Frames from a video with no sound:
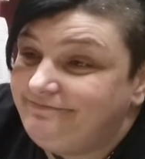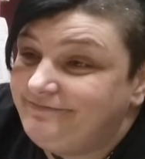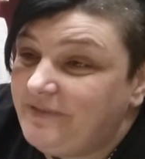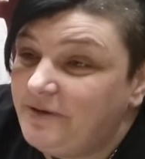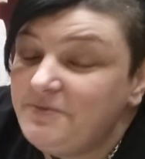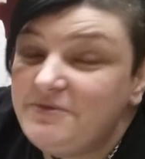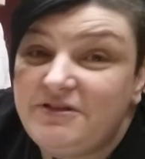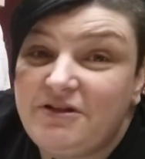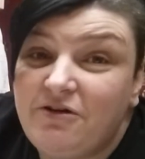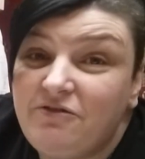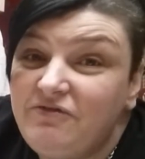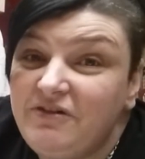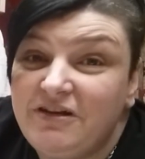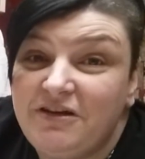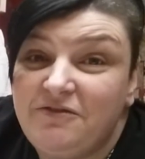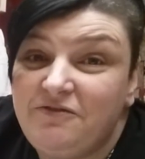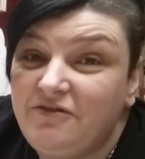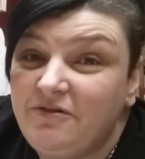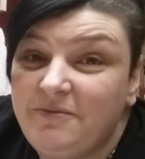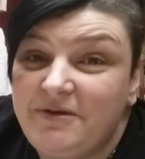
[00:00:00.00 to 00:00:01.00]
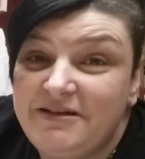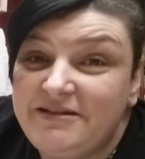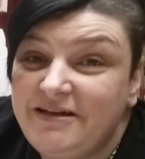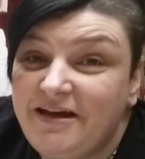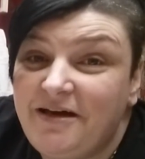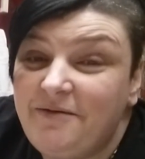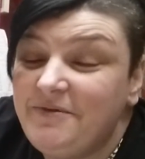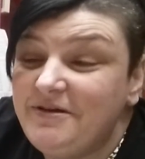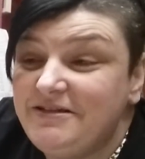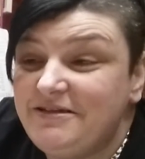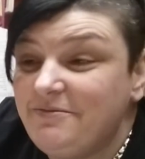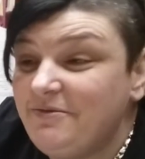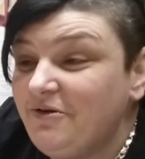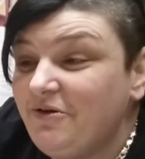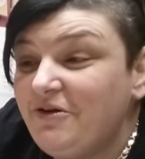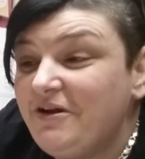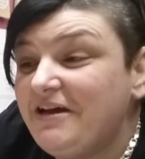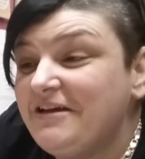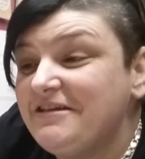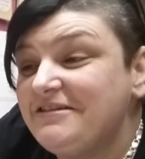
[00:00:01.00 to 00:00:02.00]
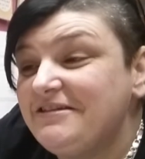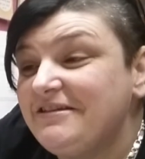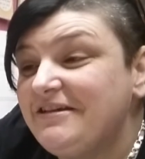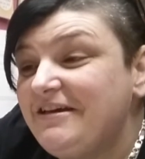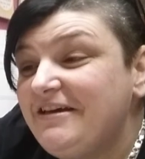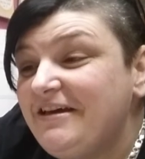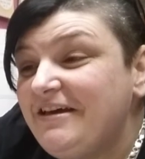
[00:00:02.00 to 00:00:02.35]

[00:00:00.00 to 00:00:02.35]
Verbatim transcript: I'm still reeling from it, Tammy, to be honest.